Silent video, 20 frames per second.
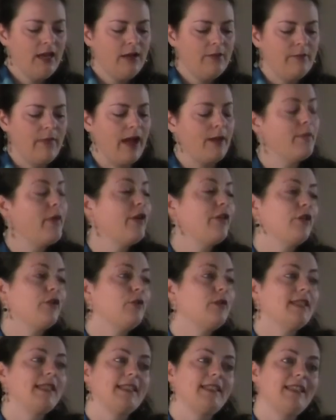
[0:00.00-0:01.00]
My mother
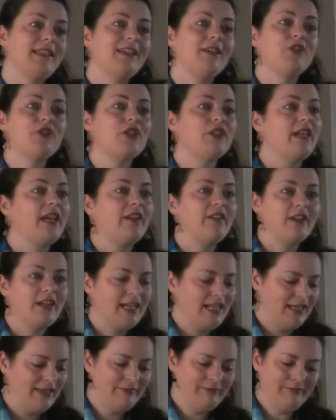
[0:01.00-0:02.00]
was a
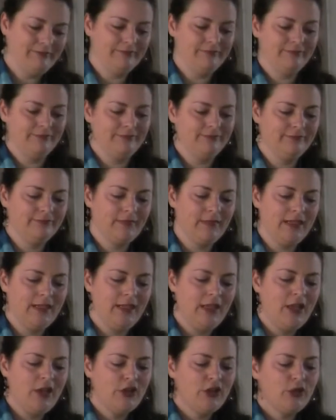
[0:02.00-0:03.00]
dictionary.
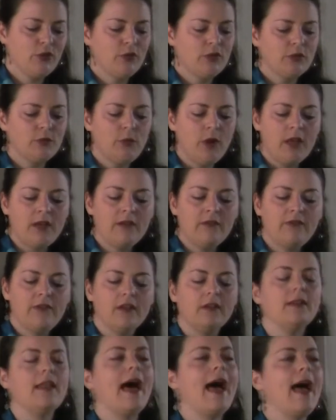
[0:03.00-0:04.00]
She was one of
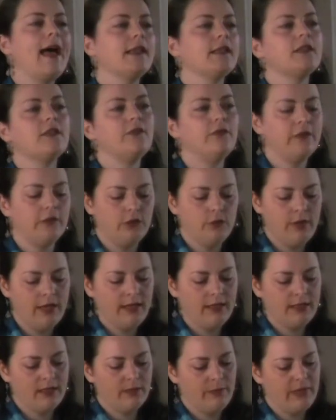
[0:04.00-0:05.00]
the last
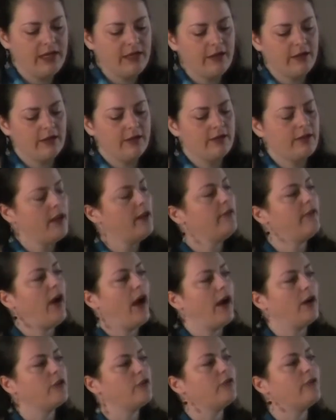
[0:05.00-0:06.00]
fluent speakers of
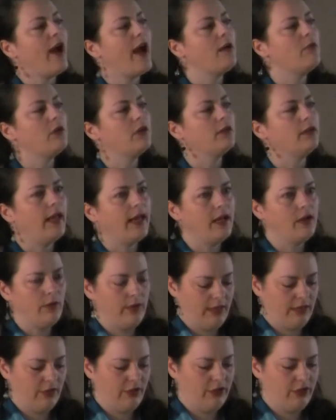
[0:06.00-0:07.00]
our tribal
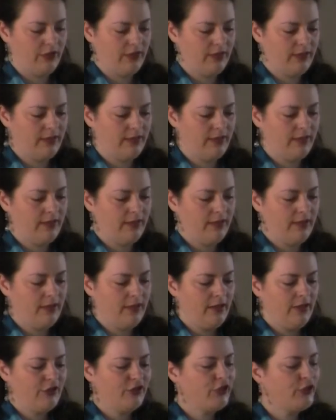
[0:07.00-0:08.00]
language.
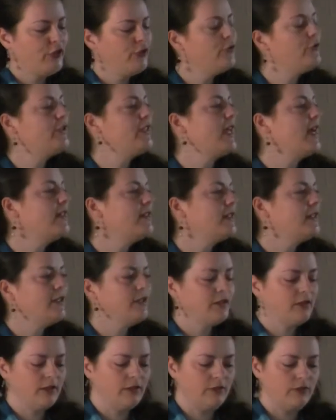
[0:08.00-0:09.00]
She knew
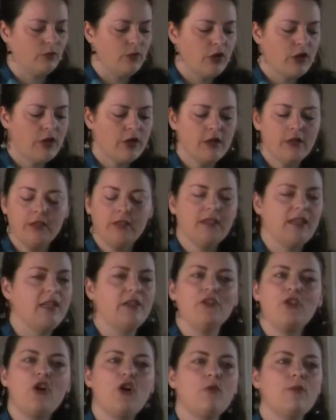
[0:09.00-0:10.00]
dozens of words that
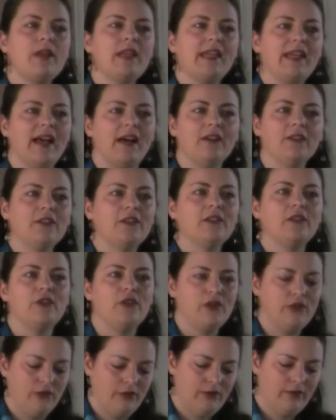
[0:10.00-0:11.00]
nobody else
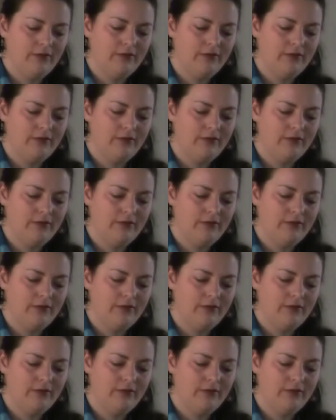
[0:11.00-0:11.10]
knew.